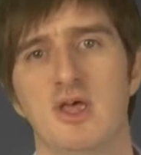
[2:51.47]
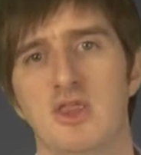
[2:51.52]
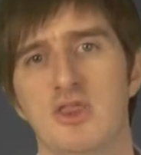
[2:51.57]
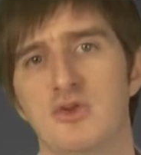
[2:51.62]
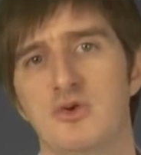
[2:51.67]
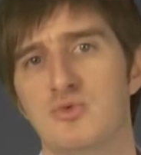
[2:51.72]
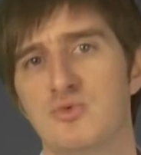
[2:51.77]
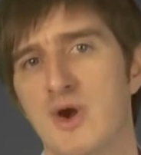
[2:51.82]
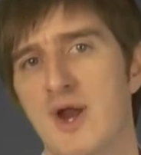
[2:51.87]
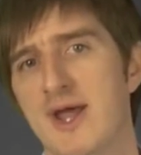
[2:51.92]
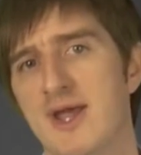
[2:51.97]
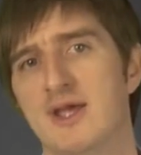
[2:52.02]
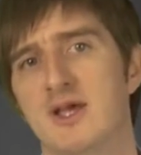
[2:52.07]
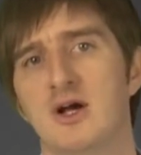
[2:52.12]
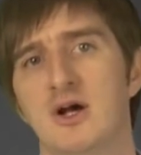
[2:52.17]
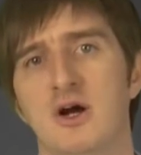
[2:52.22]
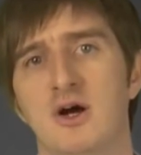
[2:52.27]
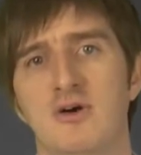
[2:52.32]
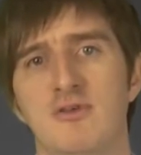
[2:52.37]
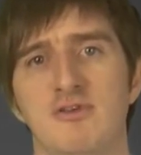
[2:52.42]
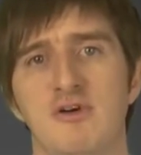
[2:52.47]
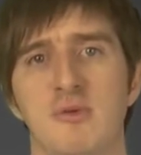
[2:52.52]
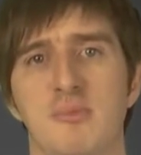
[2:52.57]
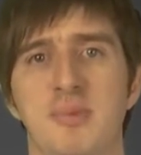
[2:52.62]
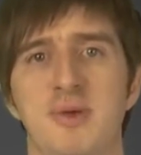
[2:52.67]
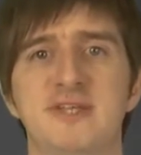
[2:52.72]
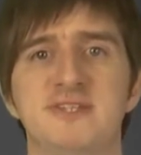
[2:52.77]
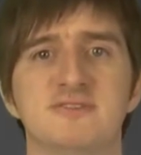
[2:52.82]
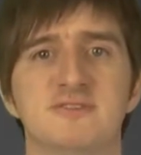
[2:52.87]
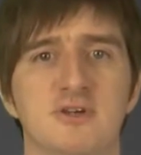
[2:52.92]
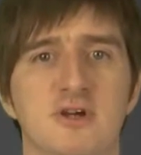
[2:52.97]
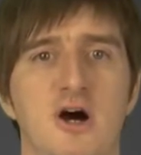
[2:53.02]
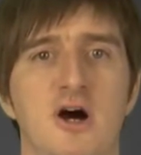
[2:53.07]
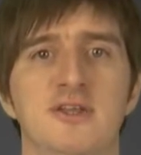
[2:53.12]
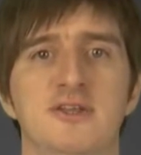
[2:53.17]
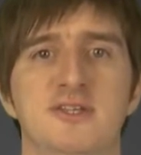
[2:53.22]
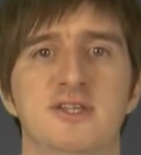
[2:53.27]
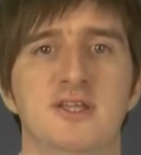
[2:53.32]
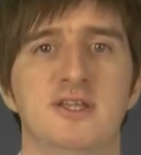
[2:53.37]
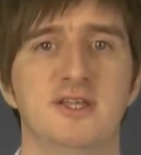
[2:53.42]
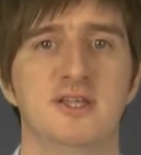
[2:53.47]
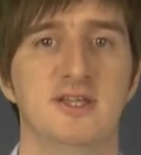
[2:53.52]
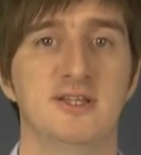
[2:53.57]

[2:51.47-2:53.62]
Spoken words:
the rank of a piece of content